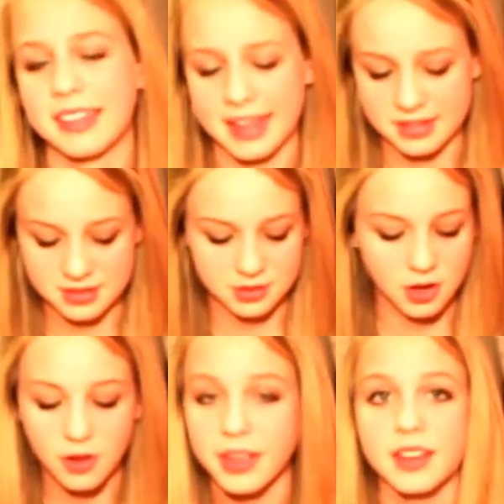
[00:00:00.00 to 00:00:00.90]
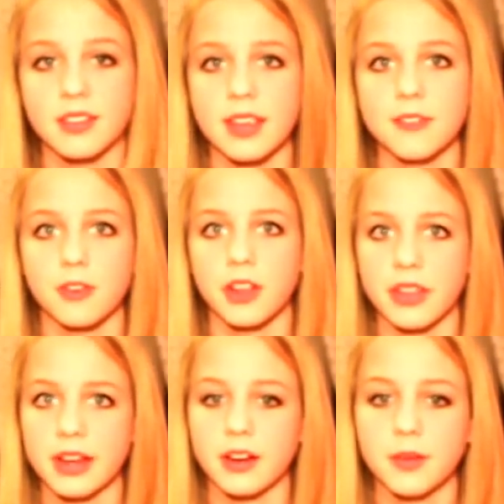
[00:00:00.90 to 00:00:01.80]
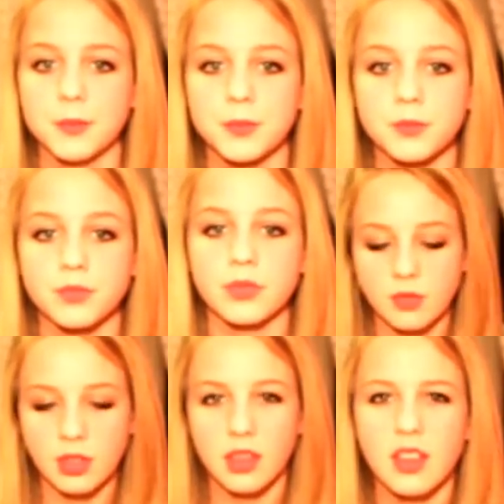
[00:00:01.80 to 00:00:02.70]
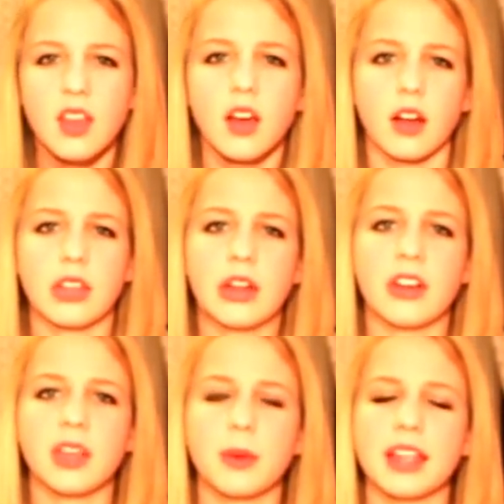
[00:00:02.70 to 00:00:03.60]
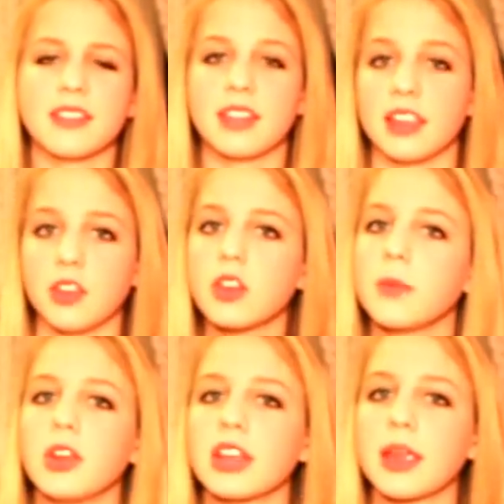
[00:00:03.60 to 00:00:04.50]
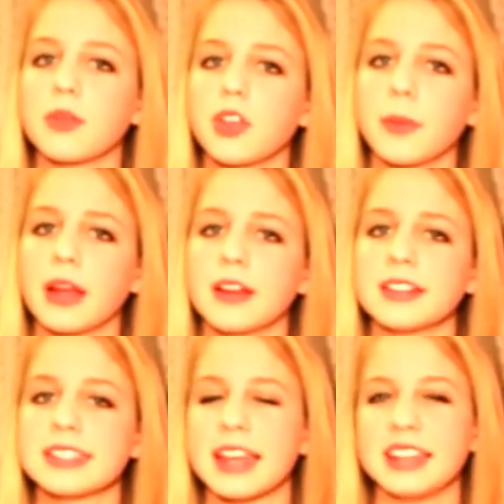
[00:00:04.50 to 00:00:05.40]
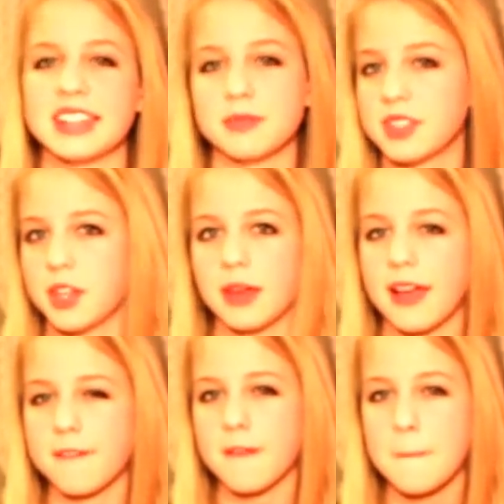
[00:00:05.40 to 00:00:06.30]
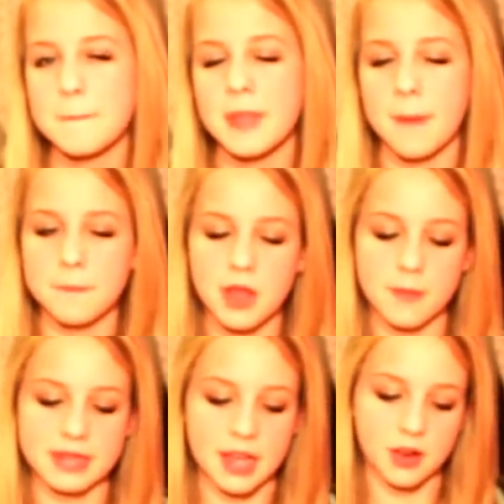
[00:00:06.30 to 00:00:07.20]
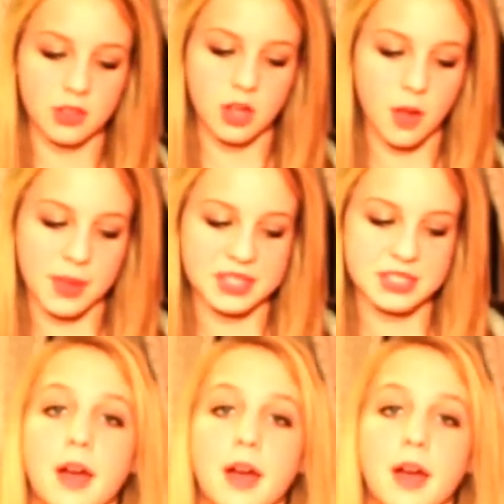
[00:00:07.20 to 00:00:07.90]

That's all I can say for you there. Are there any ways that you communicate with your parents? Any tips that you have? Put them down in the comments.